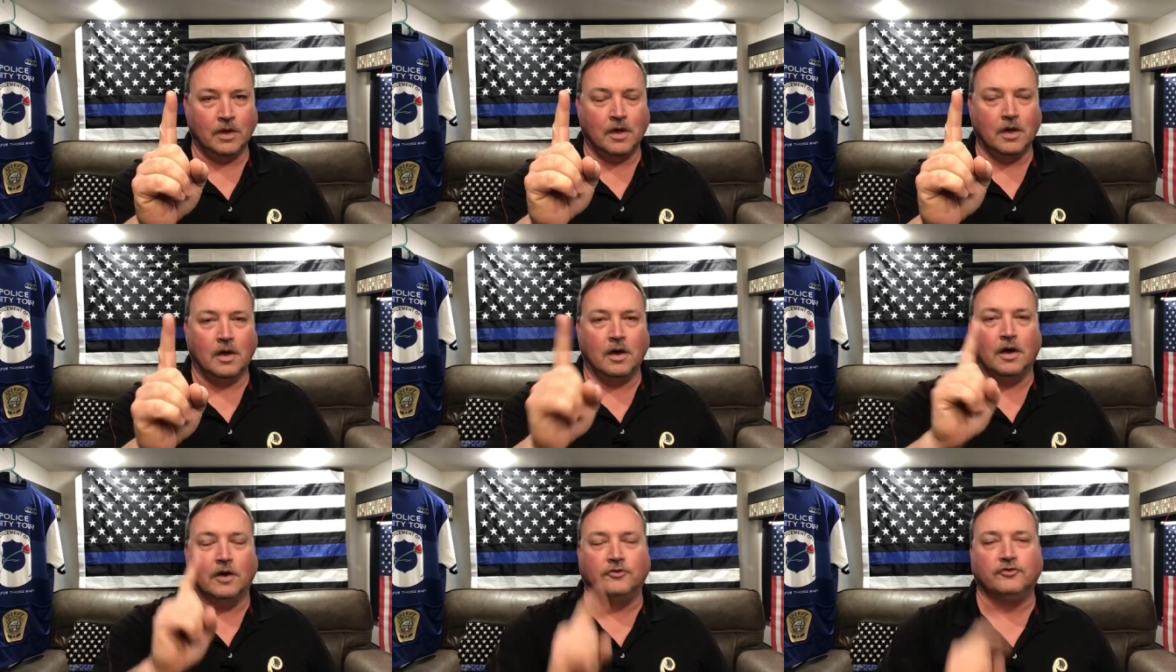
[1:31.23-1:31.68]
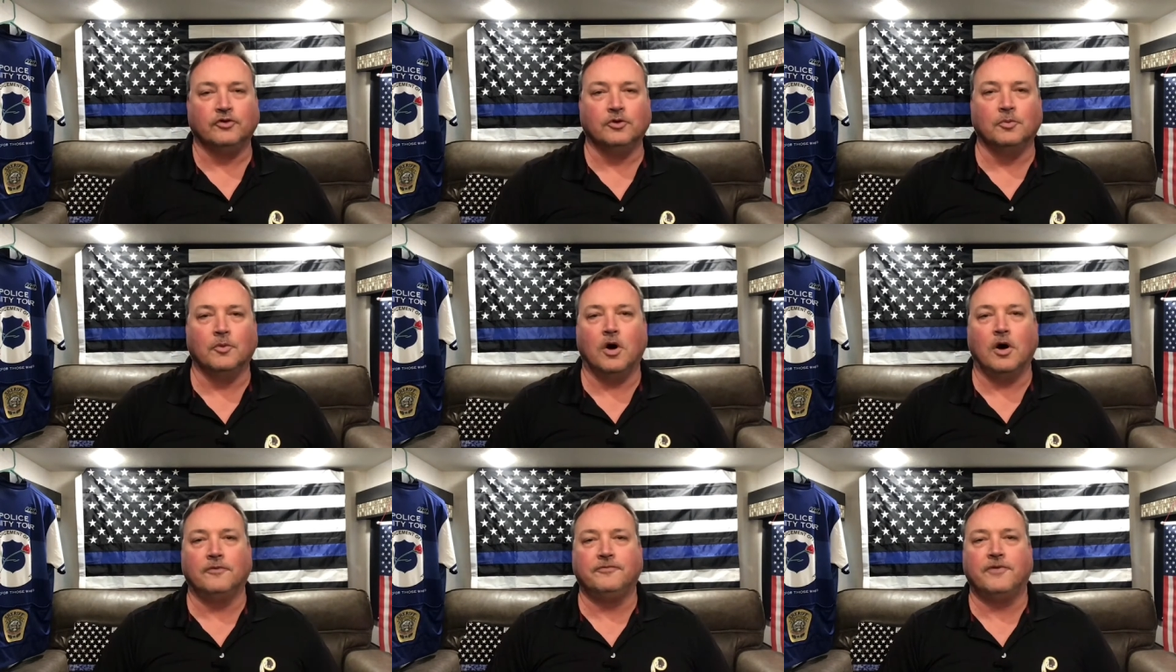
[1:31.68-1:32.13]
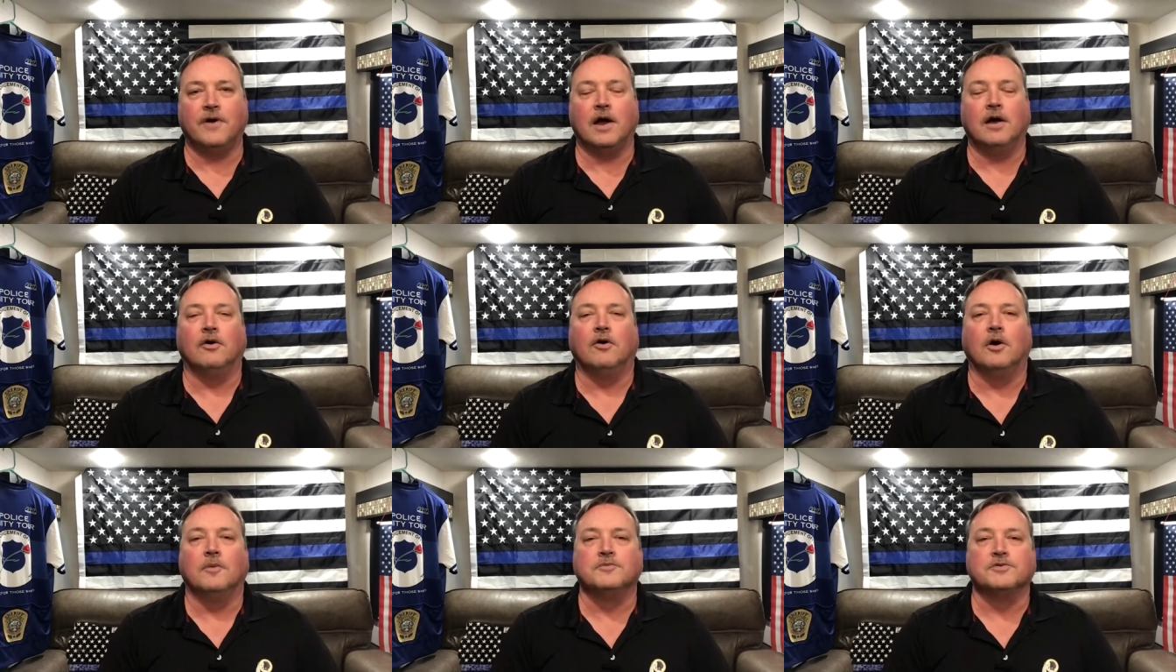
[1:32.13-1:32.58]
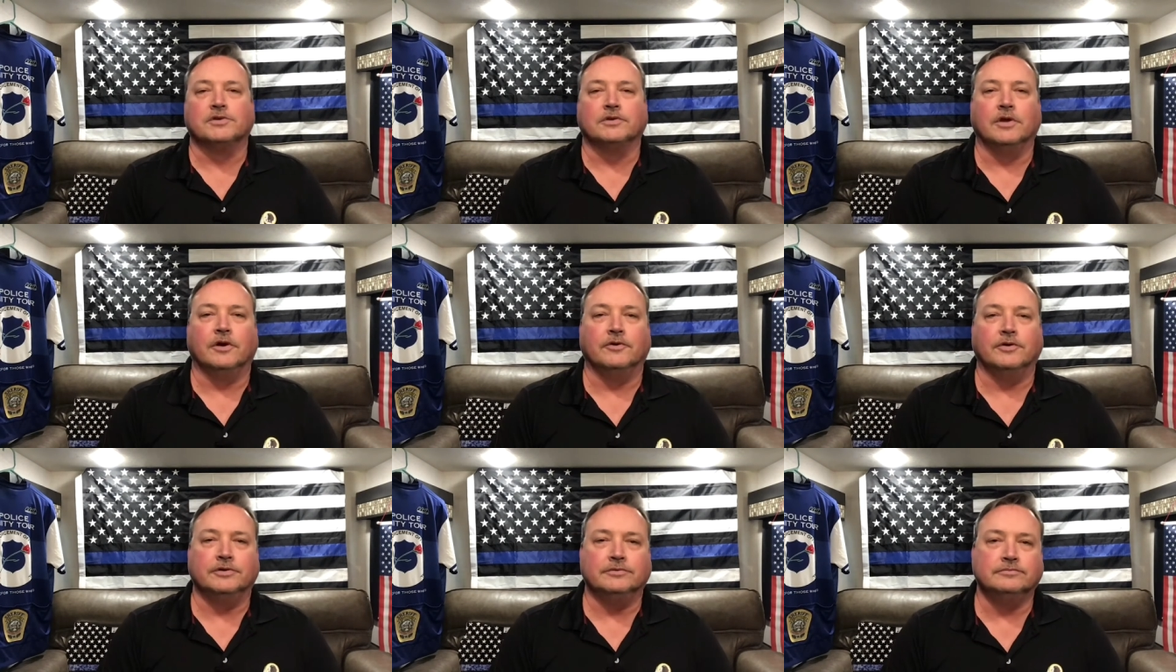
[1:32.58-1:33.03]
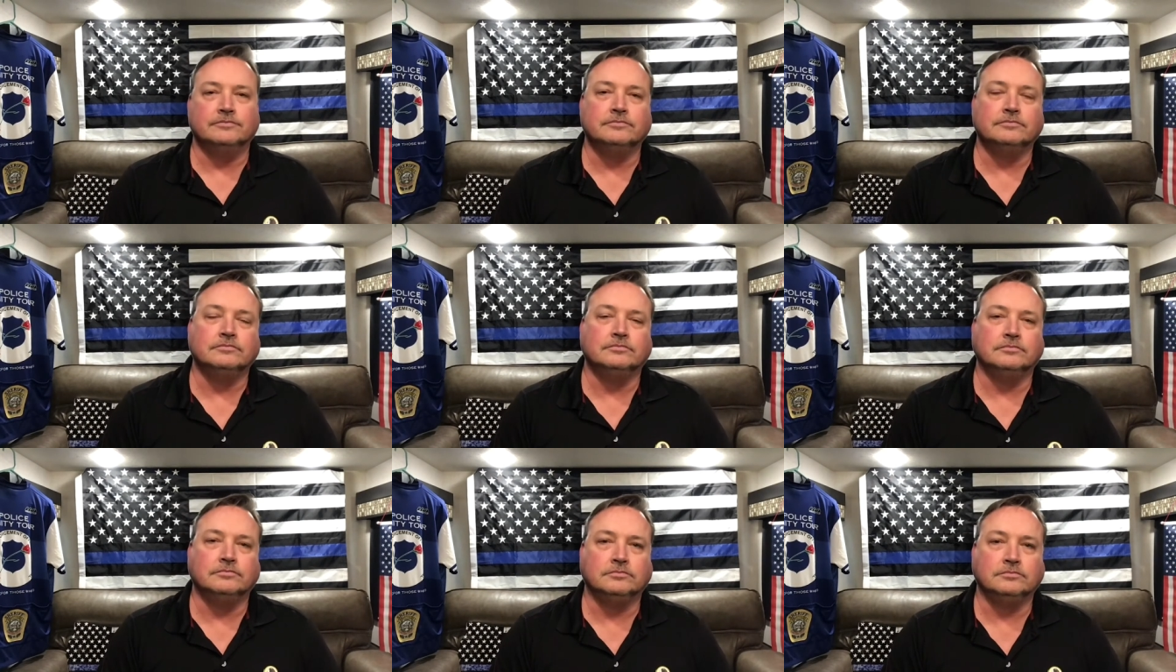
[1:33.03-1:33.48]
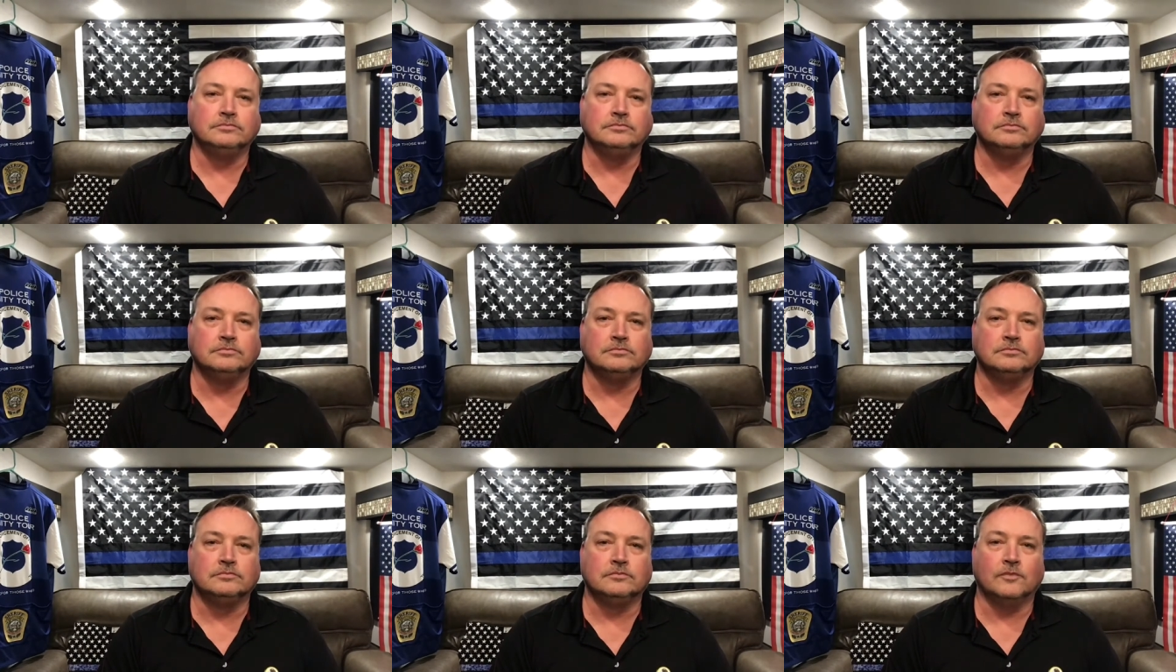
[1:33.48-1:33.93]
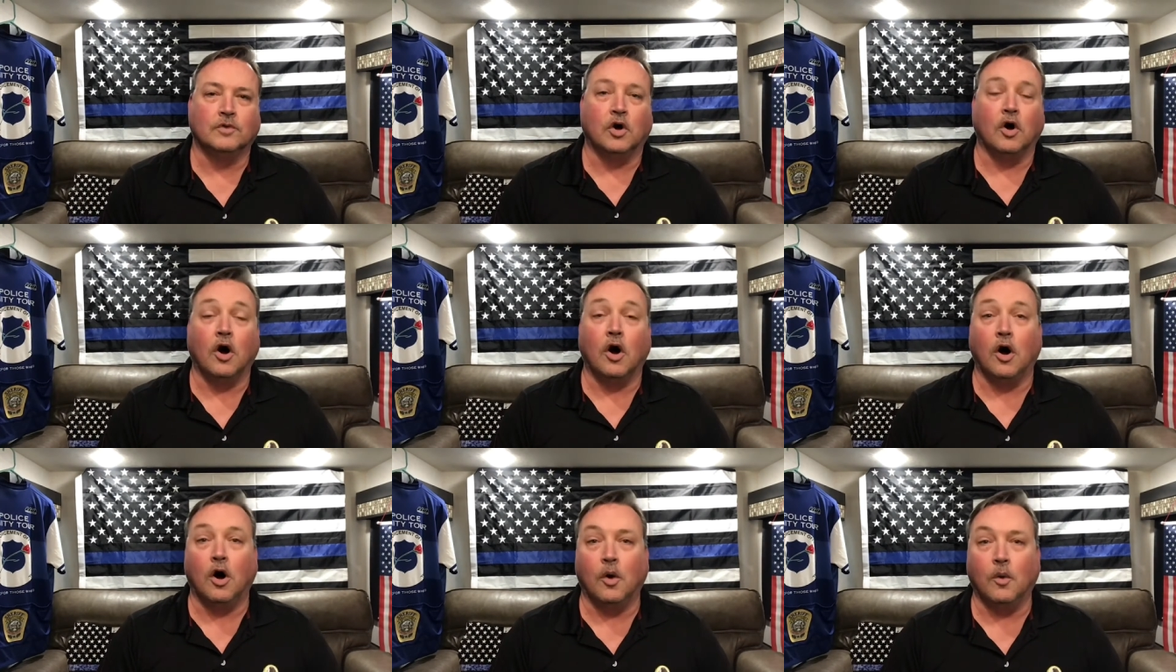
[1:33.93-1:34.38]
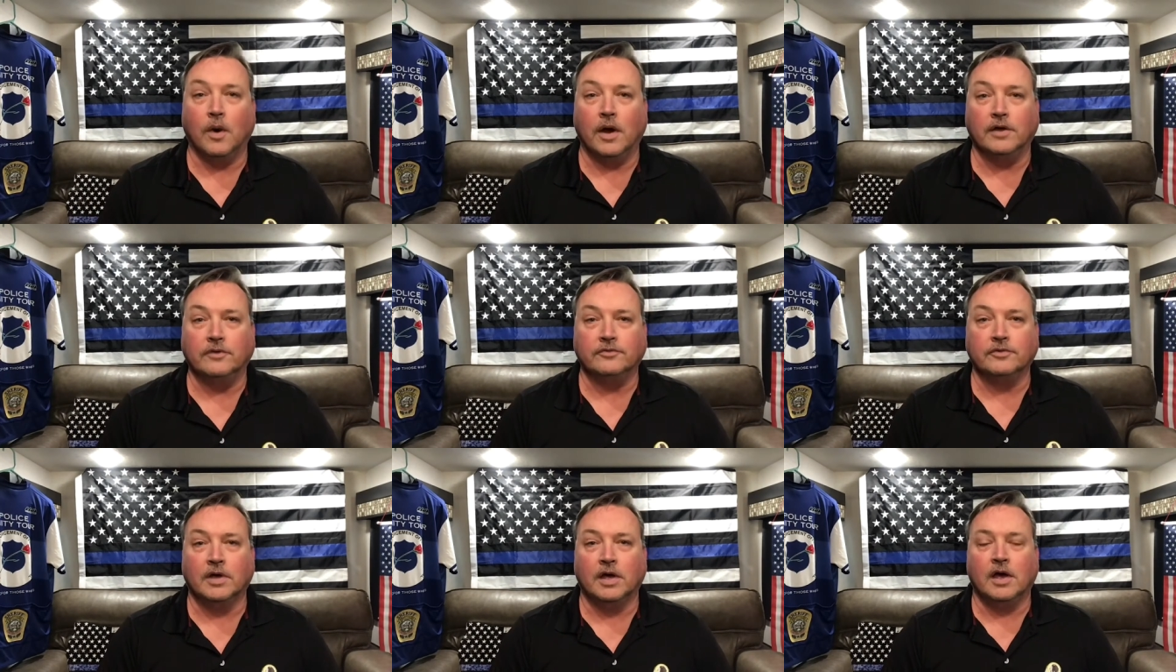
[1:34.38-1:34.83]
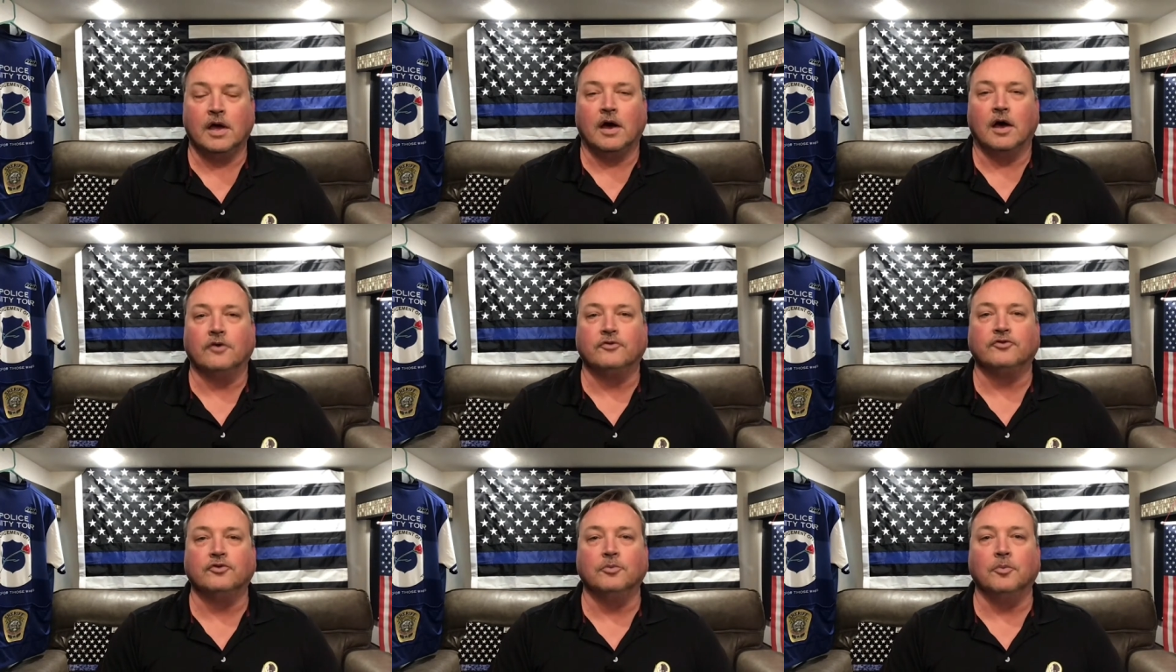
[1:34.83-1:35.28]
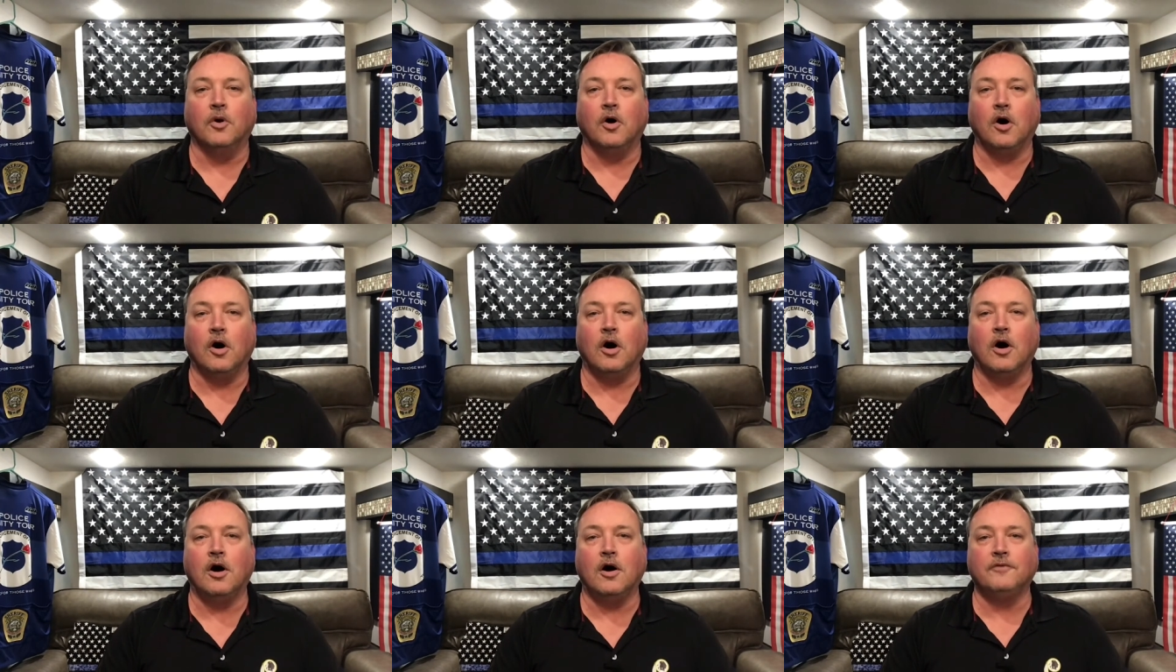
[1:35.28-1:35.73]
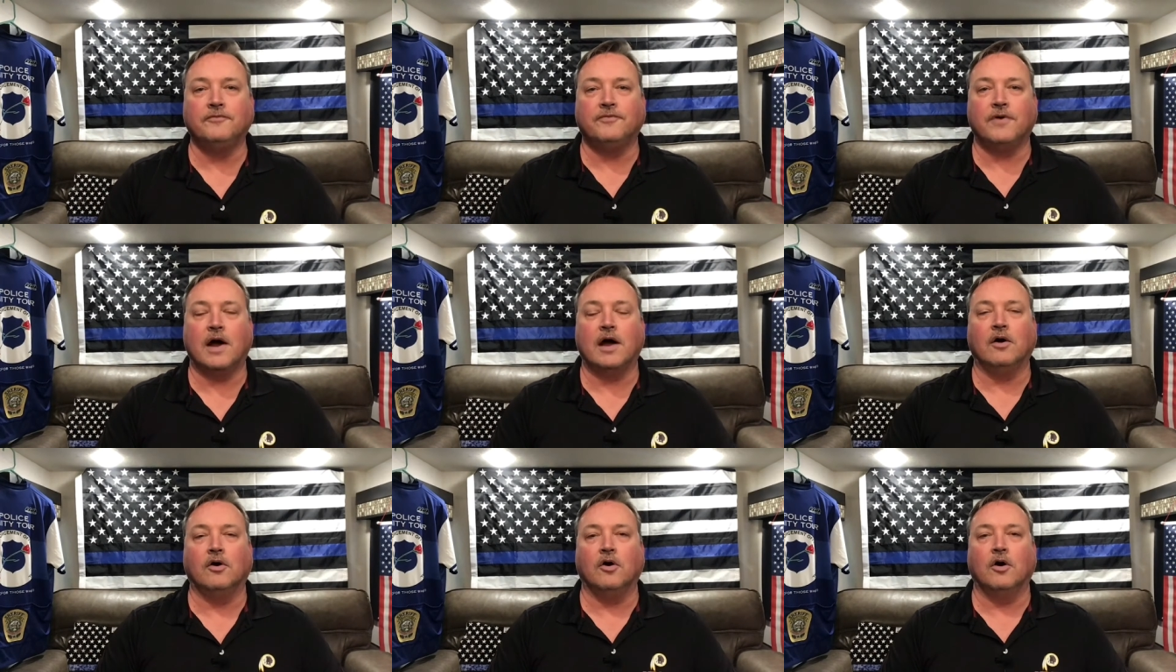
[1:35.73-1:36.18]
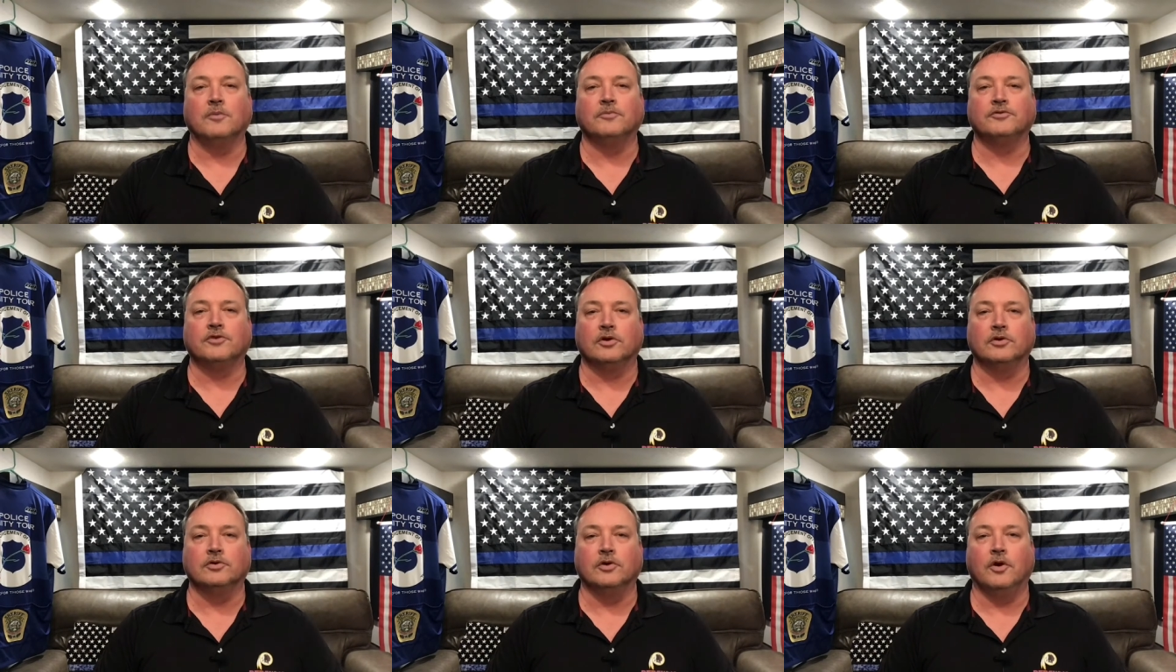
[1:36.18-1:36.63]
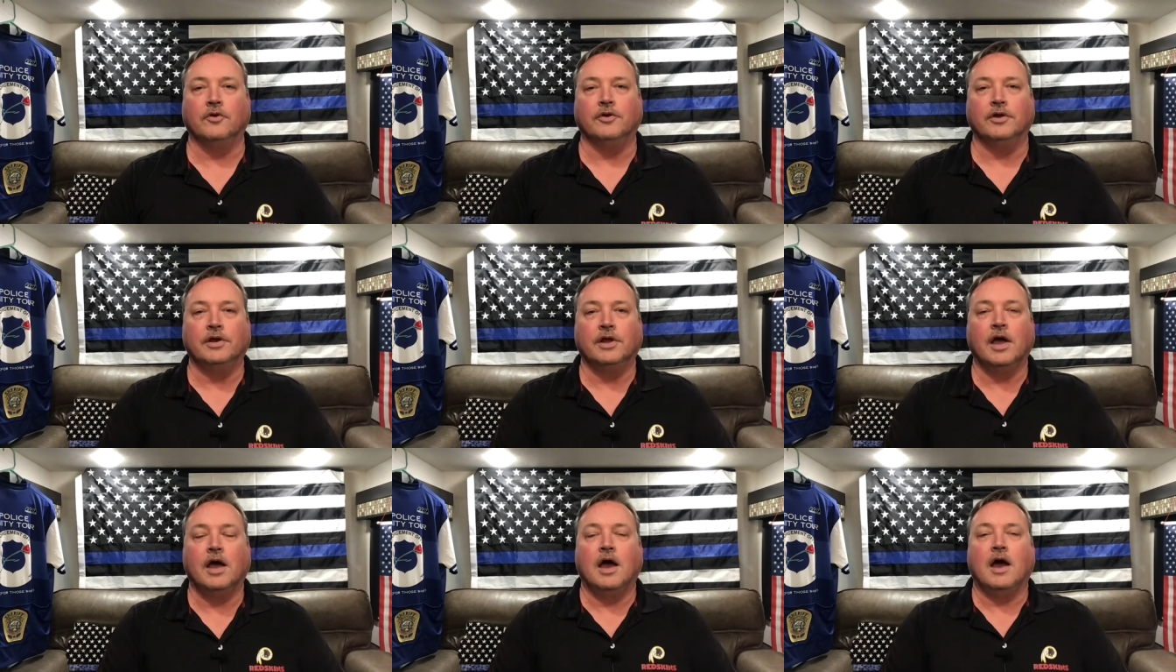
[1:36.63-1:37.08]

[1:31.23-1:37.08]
assume all firearms are loaded. Always. Assume all firearms are loaded.